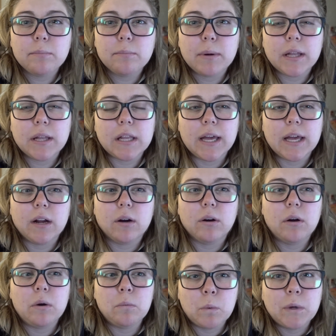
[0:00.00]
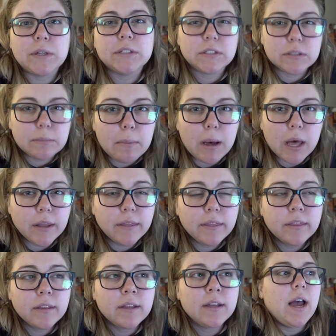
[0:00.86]
but like once a
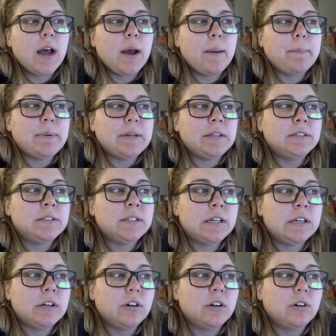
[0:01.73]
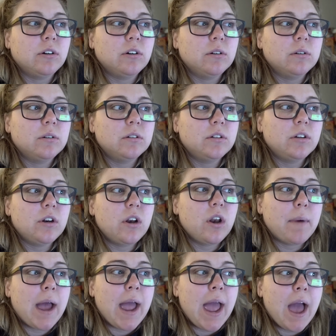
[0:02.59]
month up until
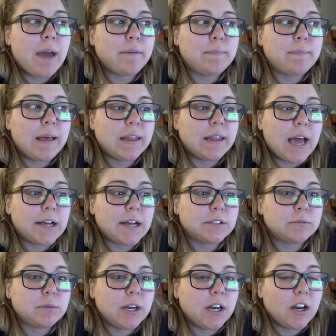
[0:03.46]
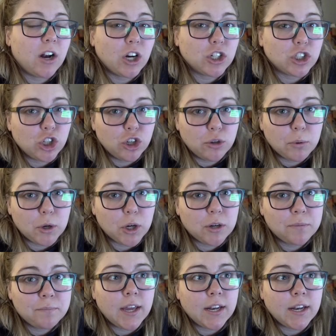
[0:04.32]
I had my last one in October.